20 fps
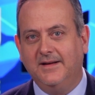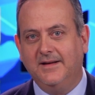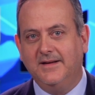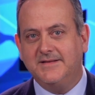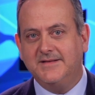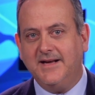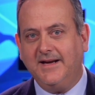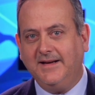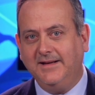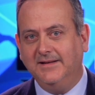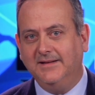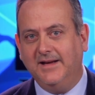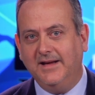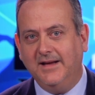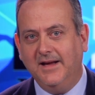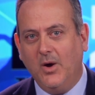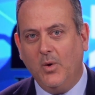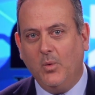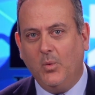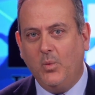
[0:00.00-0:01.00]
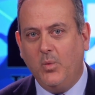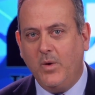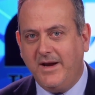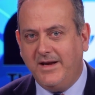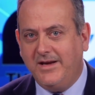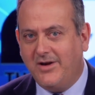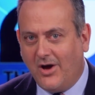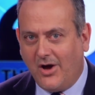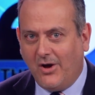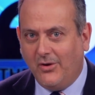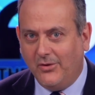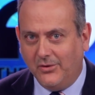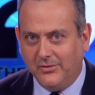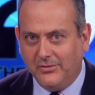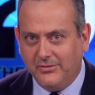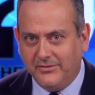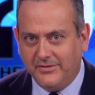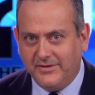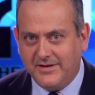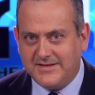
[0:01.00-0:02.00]
Secondly, we know
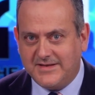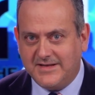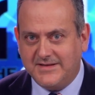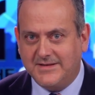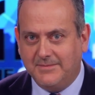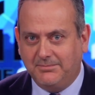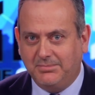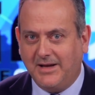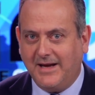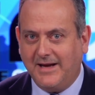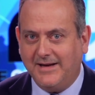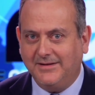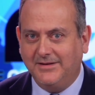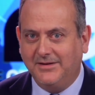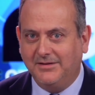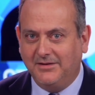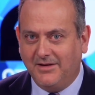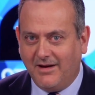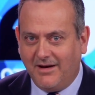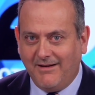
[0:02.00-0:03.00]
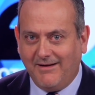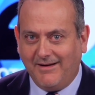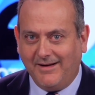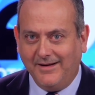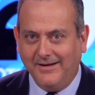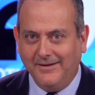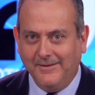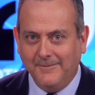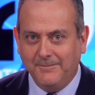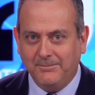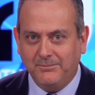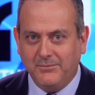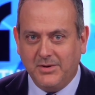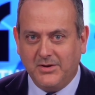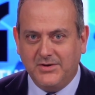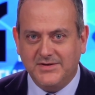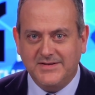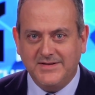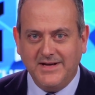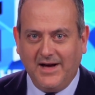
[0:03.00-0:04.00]
this is a blatant lie
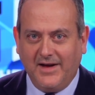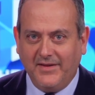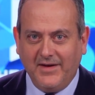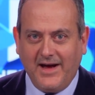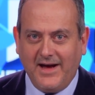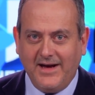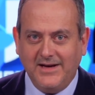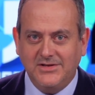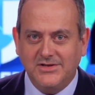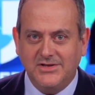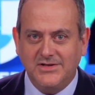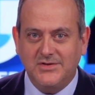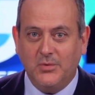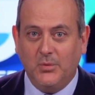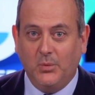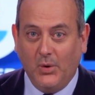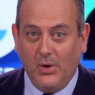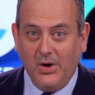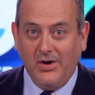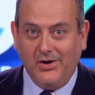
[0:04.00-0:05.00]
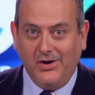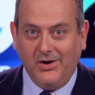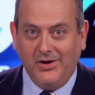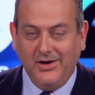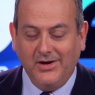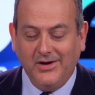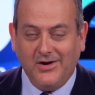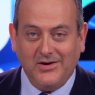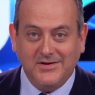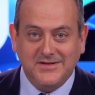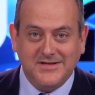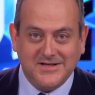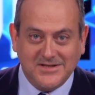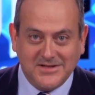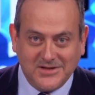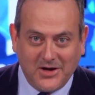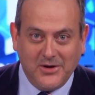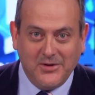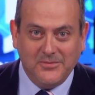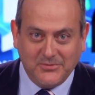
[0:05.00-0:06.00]
because the other agents were on
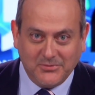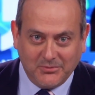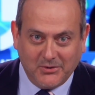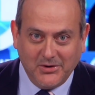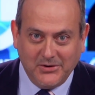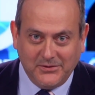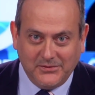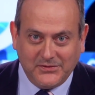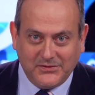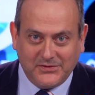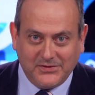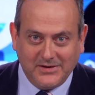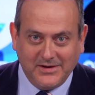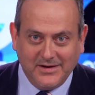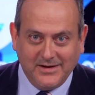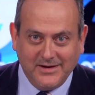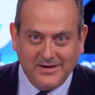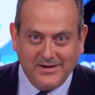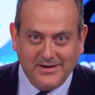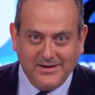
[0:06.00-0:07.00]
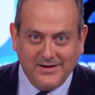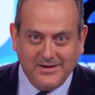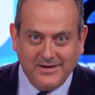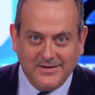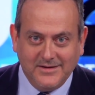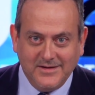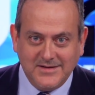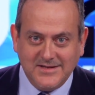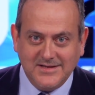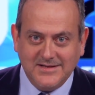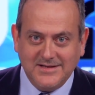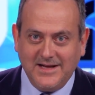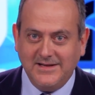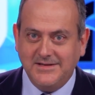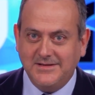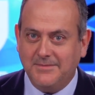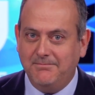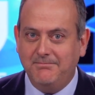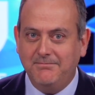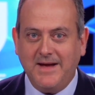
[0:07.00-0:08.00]
sloped roofs. This has
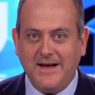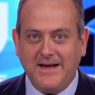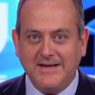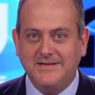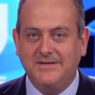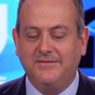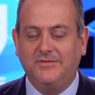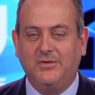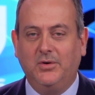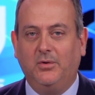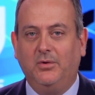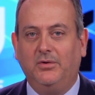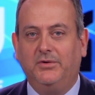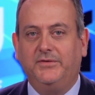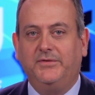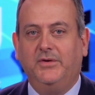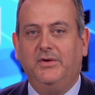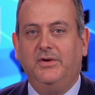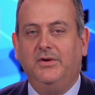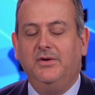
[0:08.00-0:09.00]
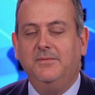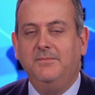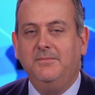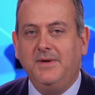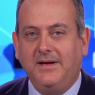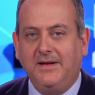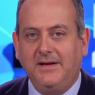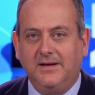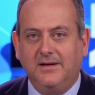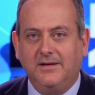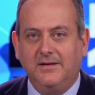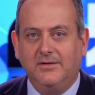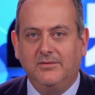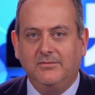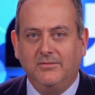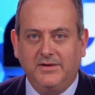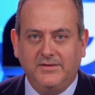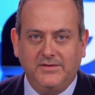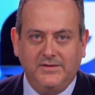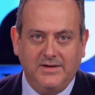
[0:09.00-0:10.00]
led to massive calls for her immediate
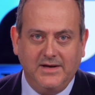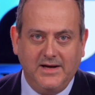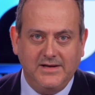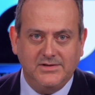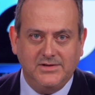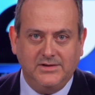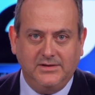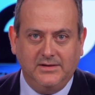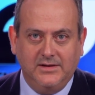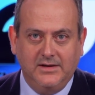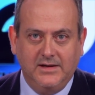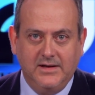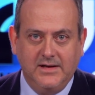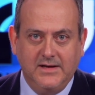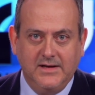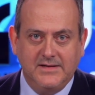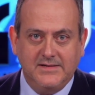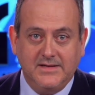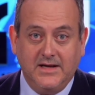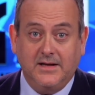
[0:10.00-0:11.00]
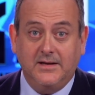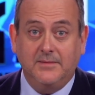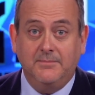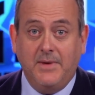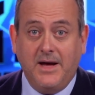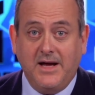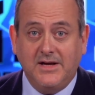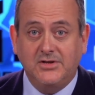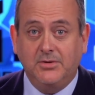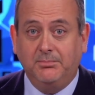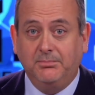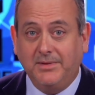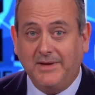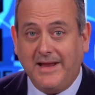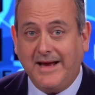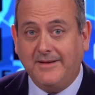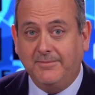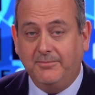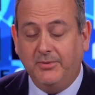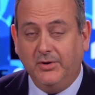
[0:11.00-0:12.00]
resignation. Senator Marsha
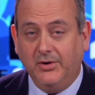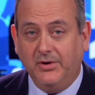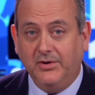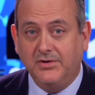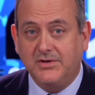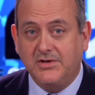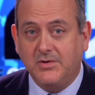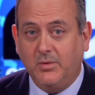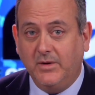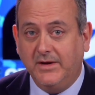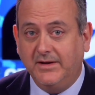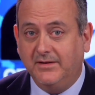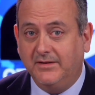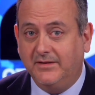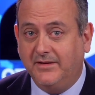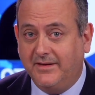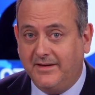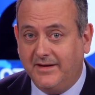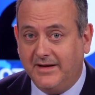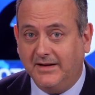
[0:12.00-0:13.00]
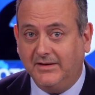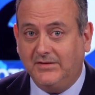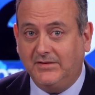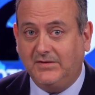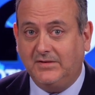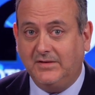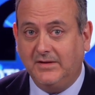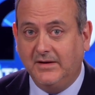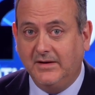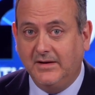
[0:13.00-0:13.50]
Blackburn tweeted this: